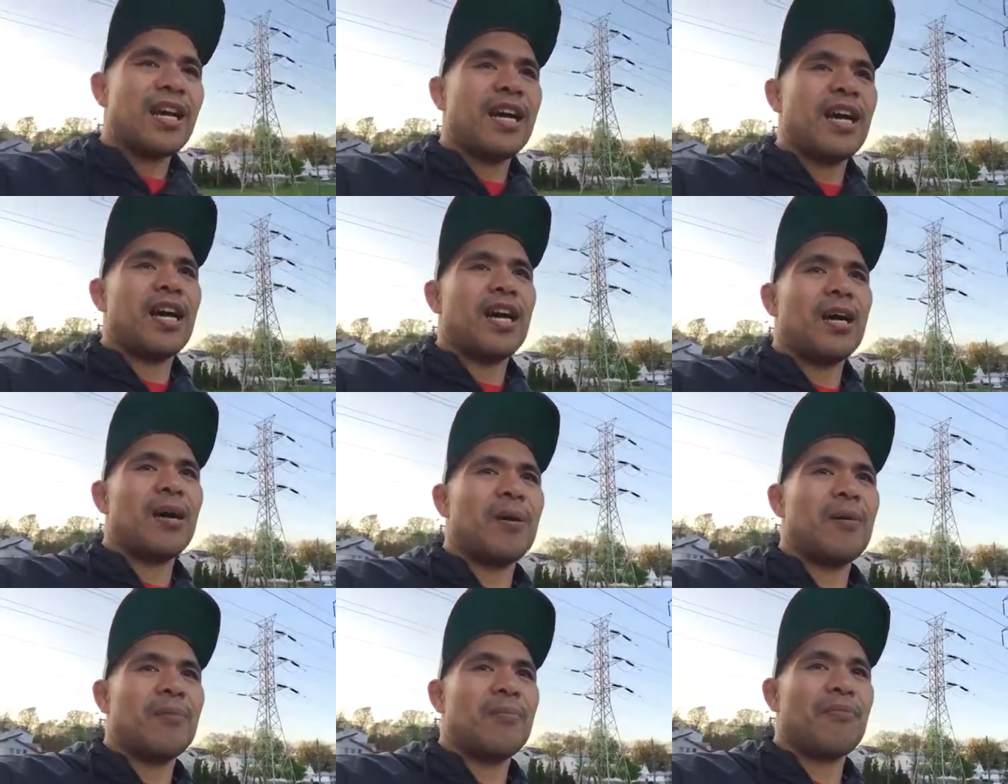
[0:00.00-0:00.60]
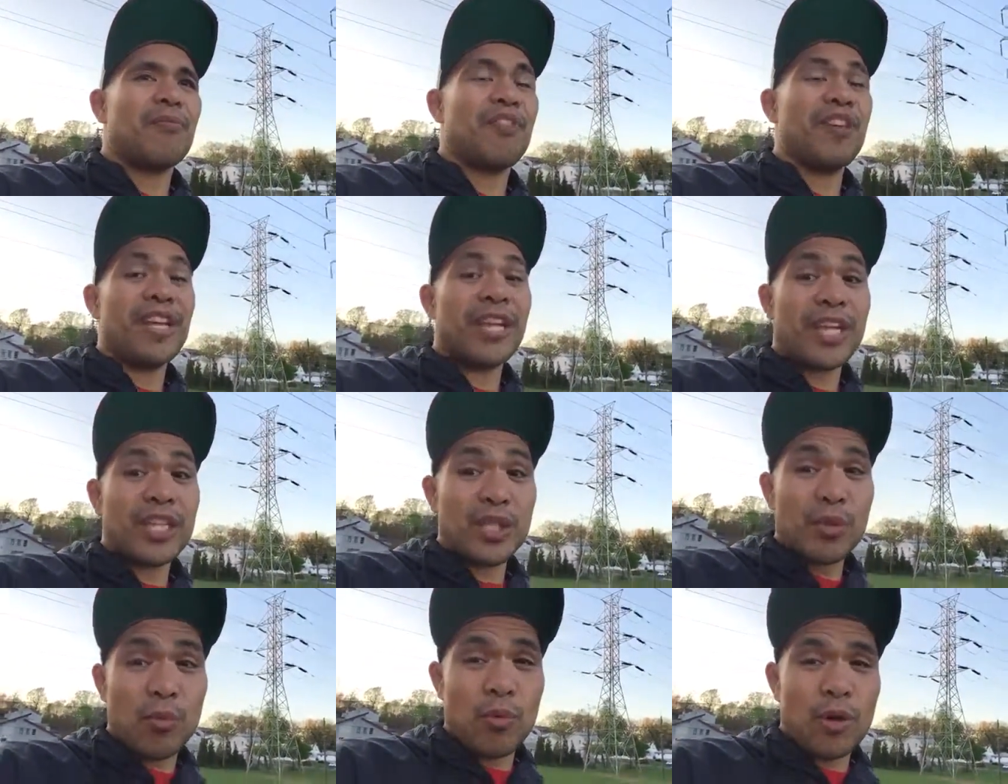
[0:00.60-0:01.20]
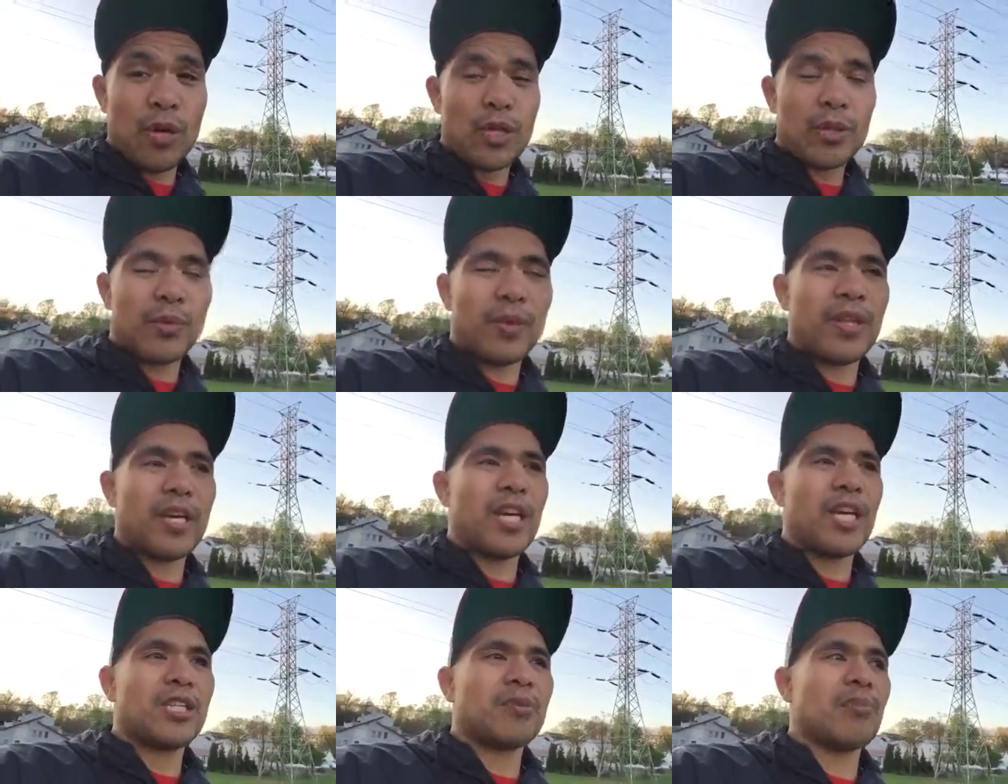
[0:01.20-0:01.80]
Um, Phoenix walked
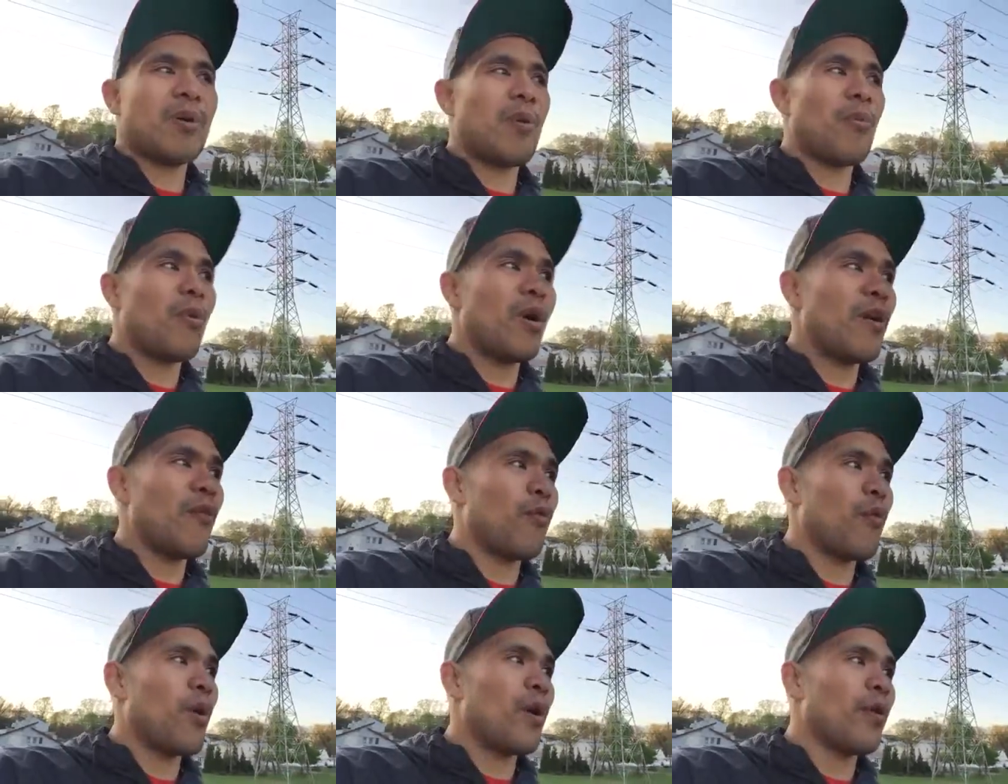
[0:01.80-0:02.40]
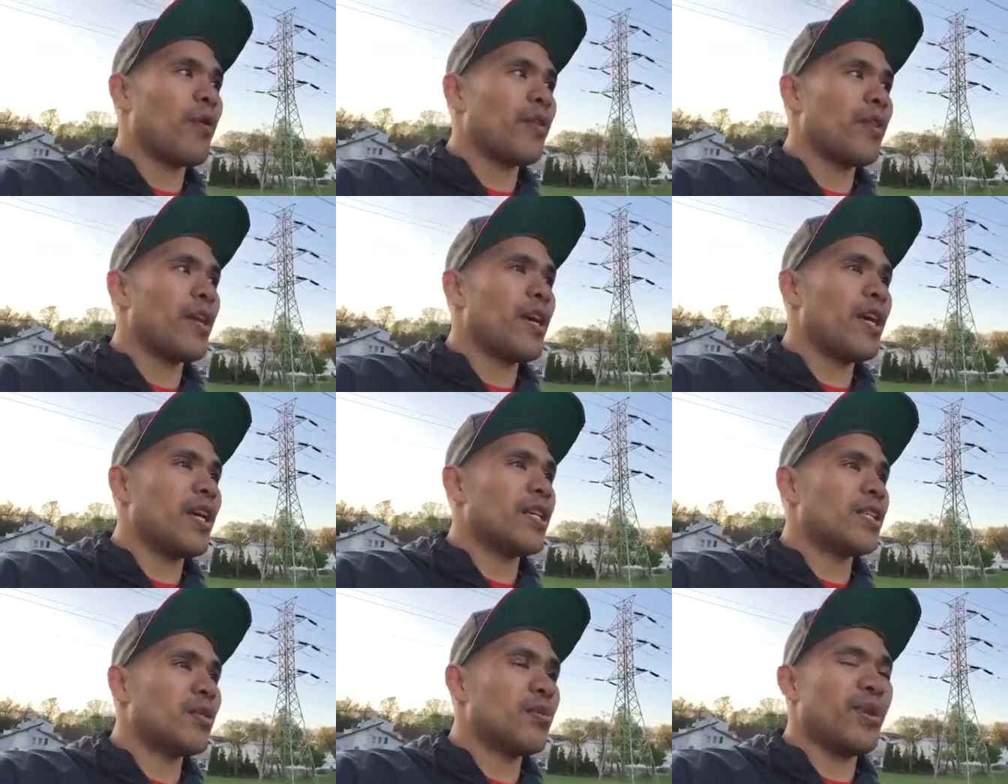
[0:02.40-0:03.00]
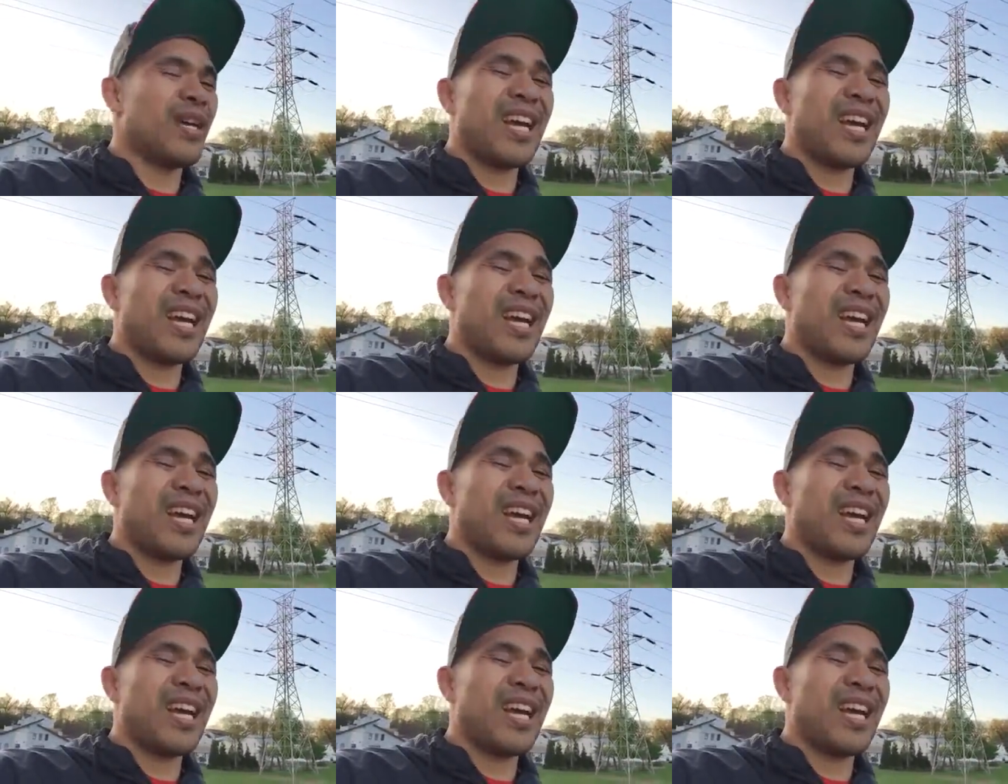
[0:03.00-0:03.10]
with us. My wife walked with us.